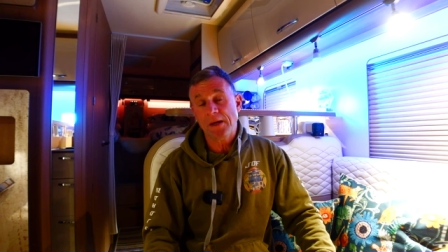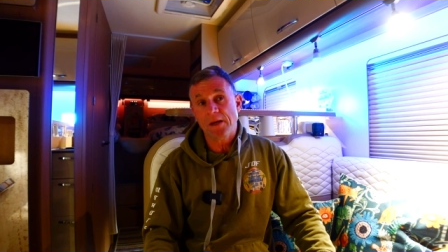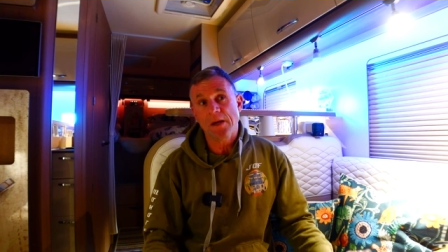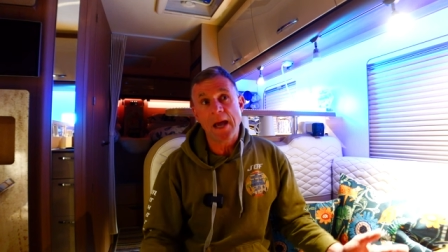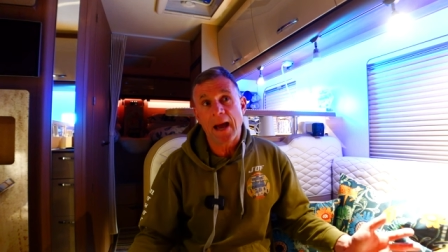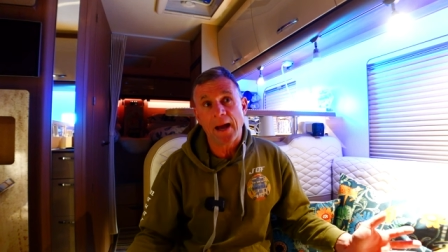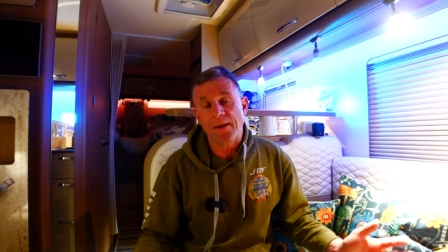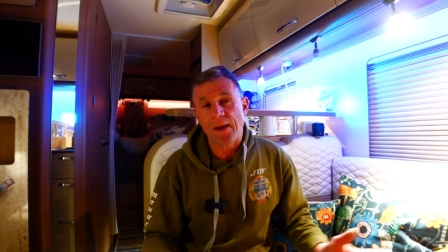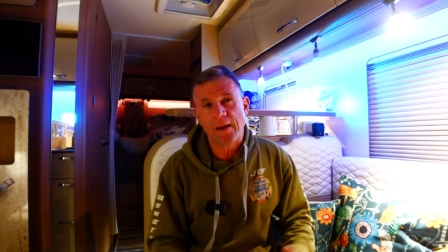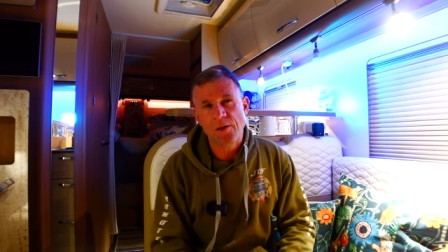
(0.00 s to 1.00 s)
yeah,
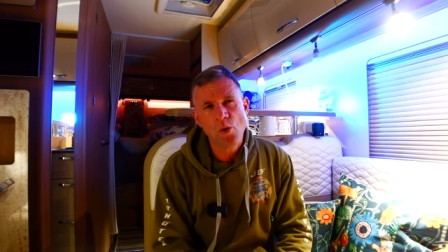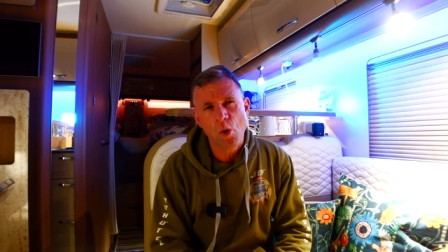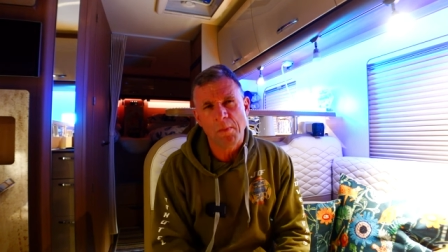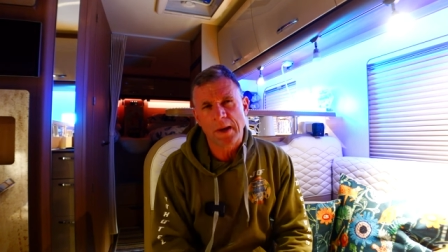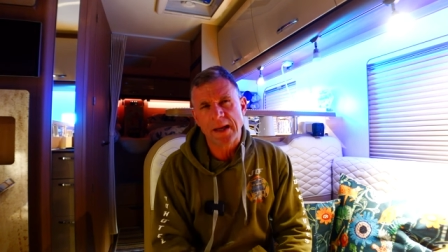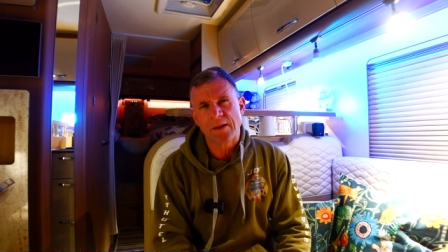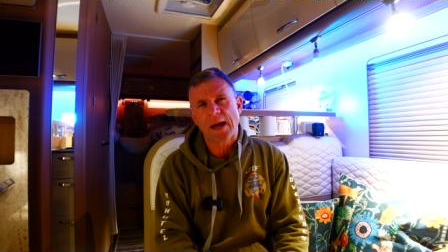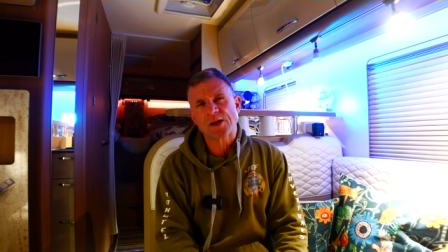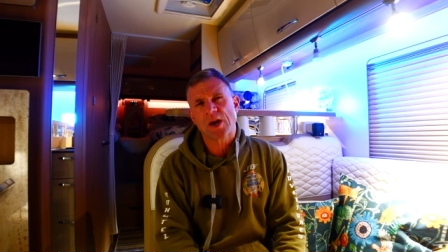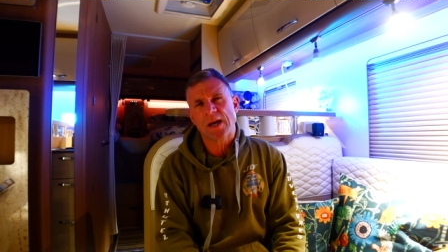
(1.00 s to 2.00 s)
and uh, normally at
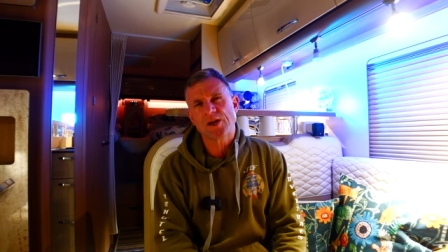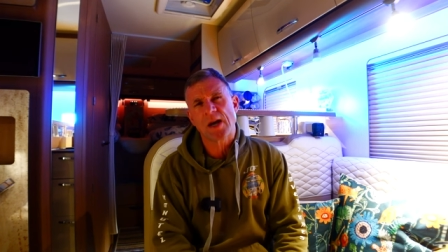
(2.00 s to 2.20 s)
that stage,